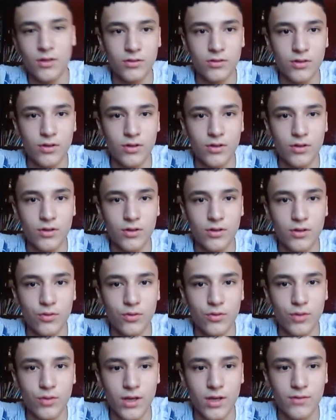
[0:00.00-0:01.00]
We
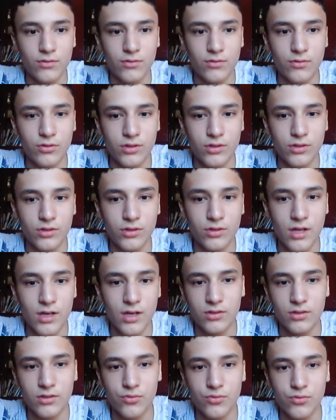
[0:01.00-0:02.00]
have 30
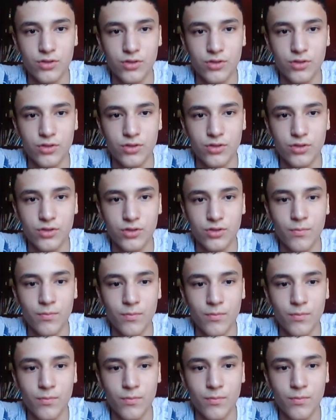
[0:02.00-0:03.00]
seconds video
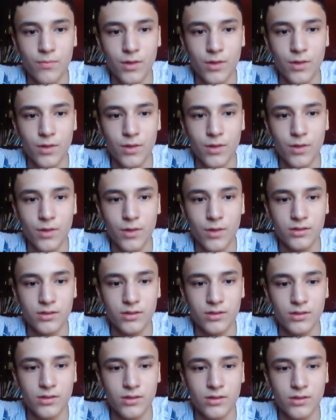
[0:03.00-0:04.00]
about
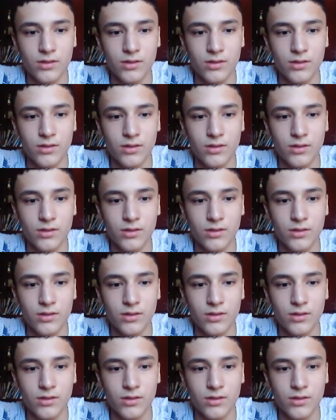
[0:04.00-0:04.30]
this.